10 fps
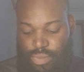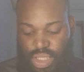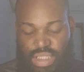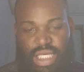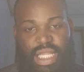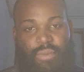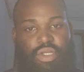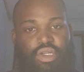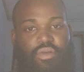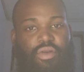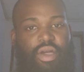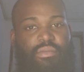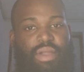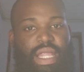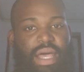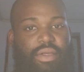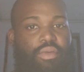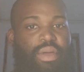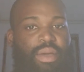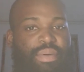because yeah, that once you overcome to that,
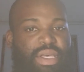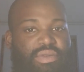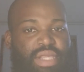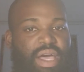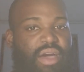you'll be at peace with that,